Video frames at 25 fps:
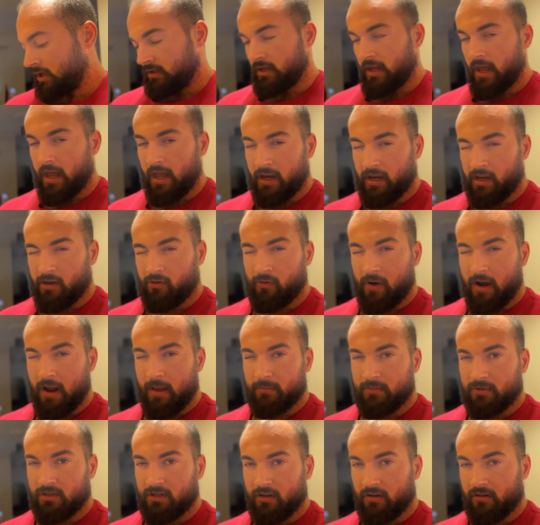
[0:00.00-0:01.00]
80
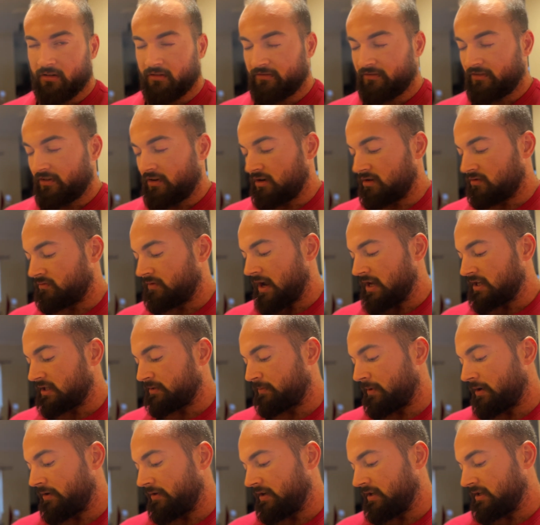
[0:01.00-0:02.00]
grams of
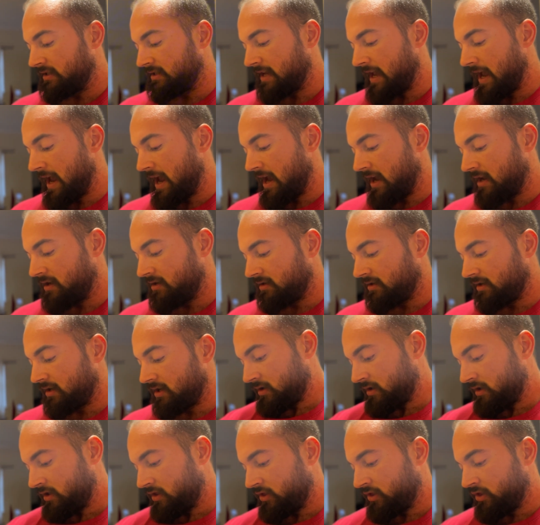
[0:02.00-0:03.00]
raspberries, and
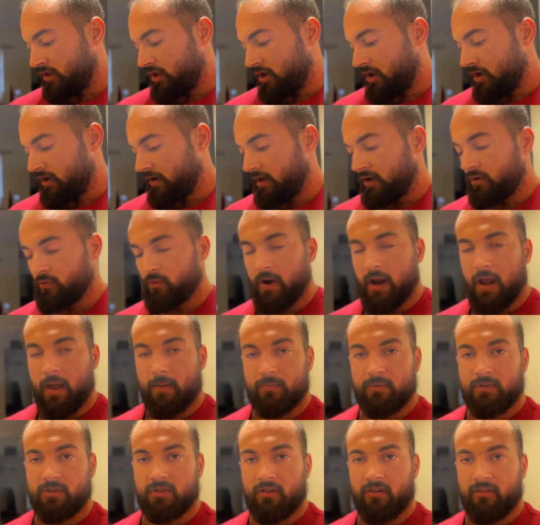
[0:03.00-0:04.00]
30
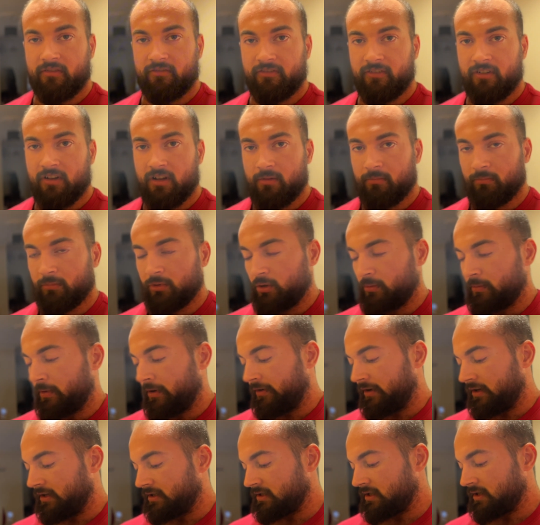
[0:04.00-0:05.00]
grams of
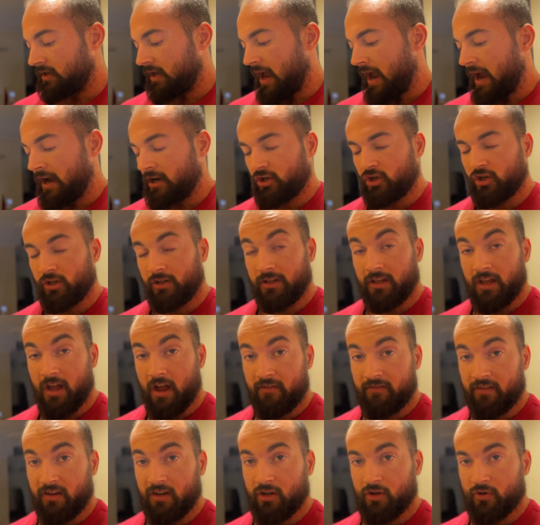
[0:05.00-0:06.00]
blueberries. Actually,
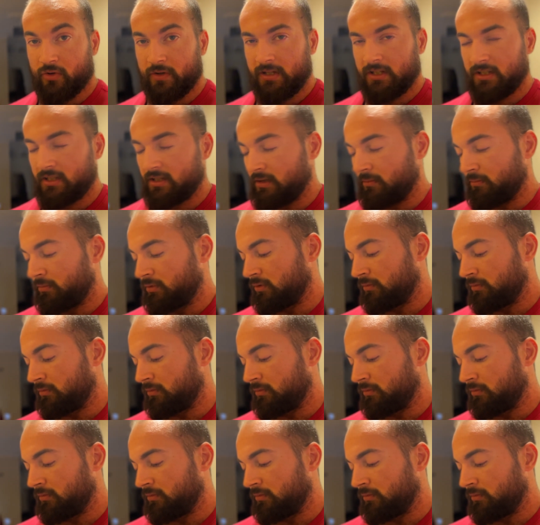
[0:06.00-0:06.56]
I've increased the